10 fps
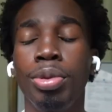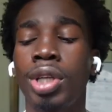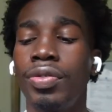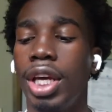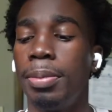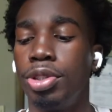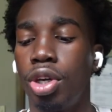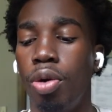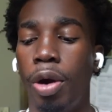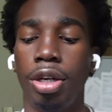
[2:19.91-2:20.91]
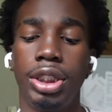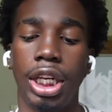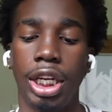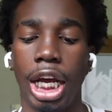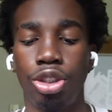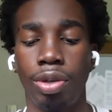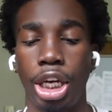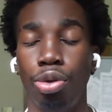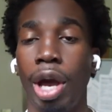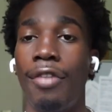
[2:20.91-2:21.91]
So we talked the episode with her telling the natural,
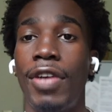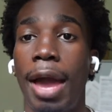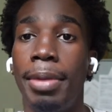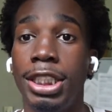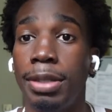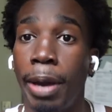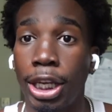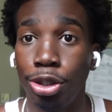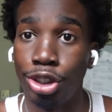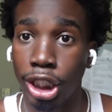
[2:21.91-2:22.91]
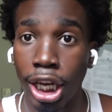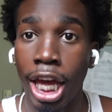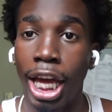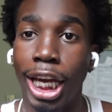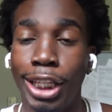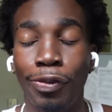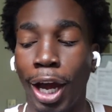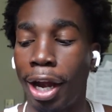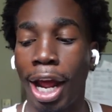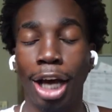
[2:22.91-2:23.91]
like, you got 5 minutes to pack your shit and get the
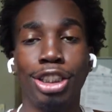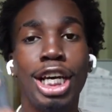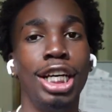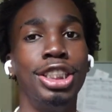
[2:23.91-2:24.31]
fuck out of the house.